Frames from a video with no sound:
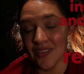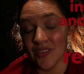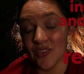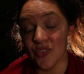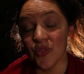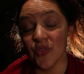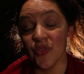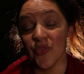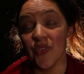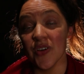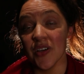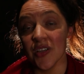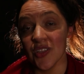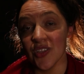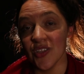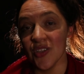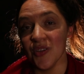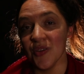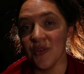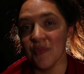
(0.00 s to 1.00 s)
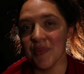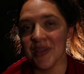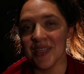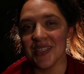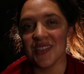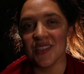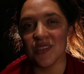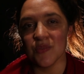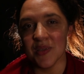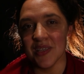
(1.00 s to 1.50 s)
So fuck you, my
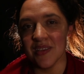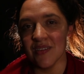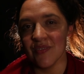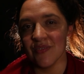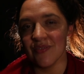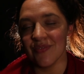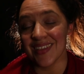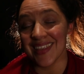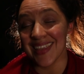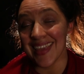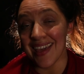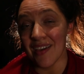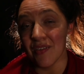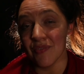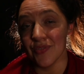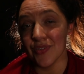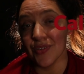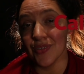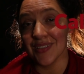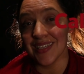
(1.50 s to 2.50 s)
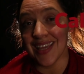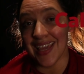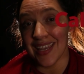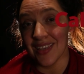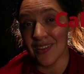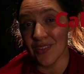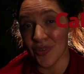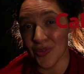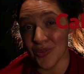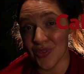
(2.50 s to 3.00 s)
sweet, forgetful
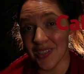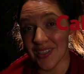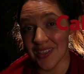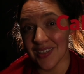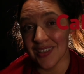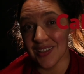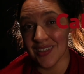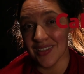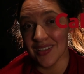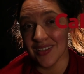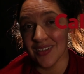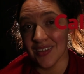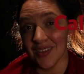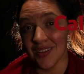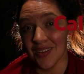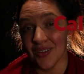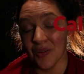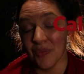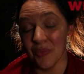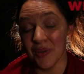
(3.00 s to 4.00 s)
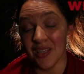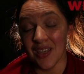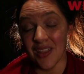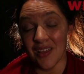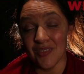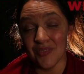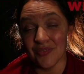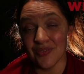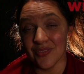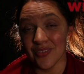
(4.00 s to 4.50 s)
Caledonia, with
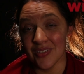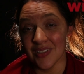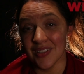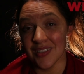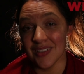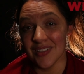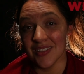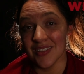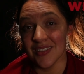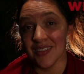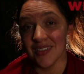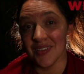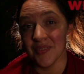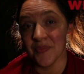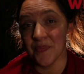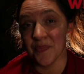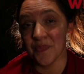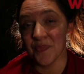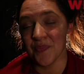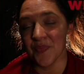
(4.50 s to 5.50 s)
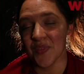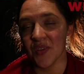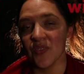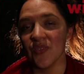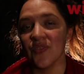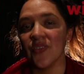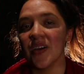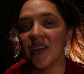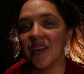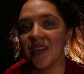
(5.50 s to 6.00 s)
love.
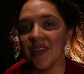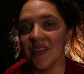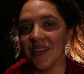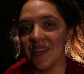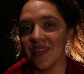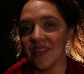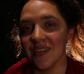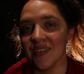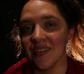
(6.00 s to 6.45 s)
Yeah.